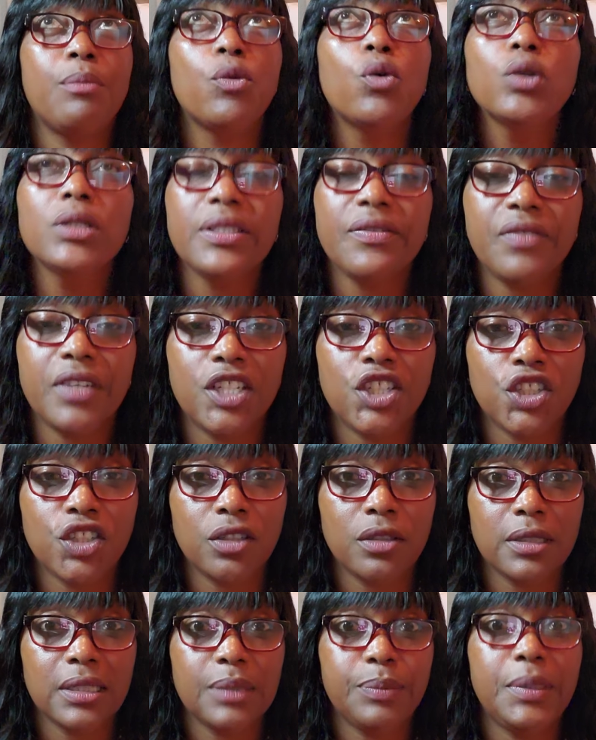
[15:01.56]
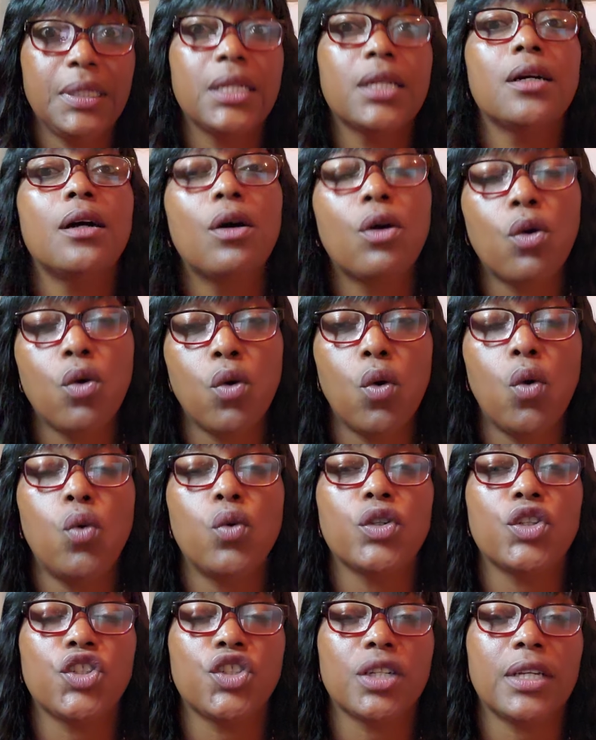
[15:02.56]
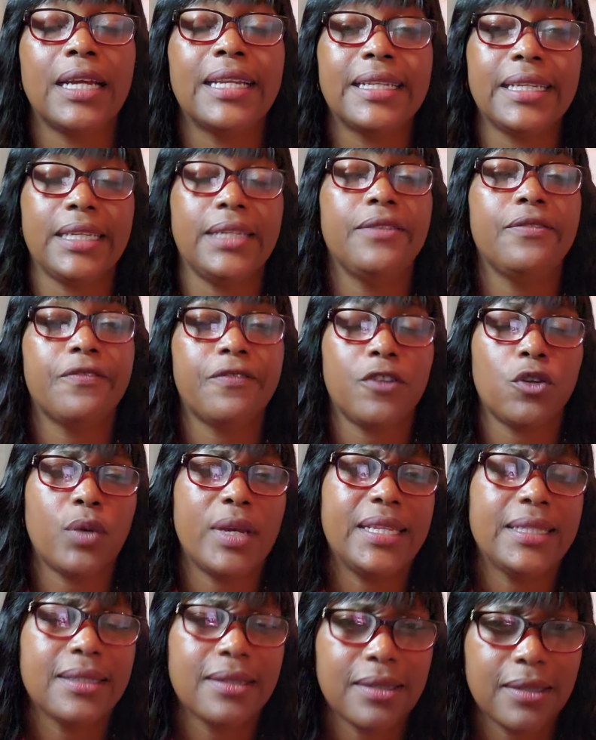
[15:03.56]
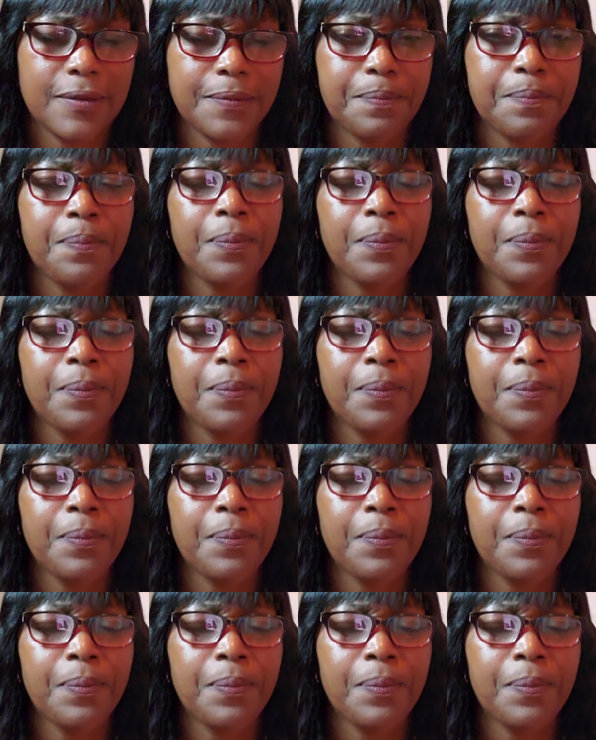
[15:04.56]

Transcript: a motivational speaker, a coach, and an influencer,